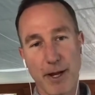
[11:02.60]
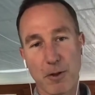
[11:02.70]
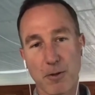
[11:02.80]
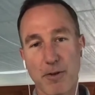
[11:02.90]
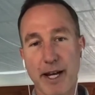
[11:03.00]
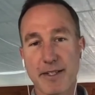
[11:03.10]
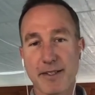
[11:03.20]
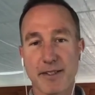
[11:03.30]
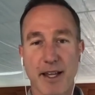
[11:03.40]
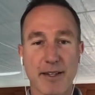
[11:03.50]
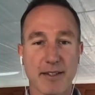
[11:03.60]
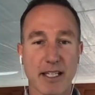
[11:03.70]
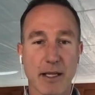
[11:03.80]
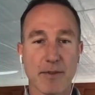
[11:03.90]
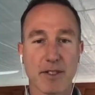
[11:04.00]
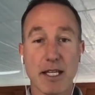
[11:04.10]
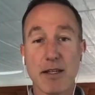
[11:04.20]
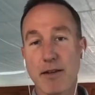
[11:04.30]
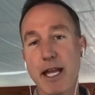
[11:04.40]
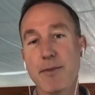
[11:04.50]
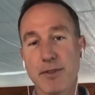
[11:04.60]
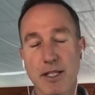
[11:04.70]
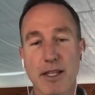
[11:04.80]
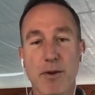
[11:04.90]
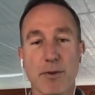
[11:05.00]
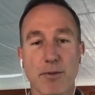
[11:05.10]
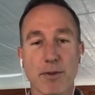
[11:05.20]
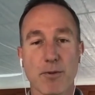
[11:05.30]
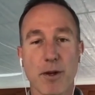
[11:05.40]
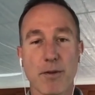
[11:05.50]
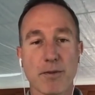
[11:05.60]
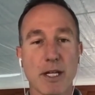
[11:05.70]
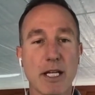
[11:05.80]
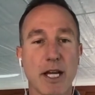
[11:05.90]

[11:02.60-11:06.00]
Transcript: Micro Devices, Tesla, A M C. A M C, that one was one of those.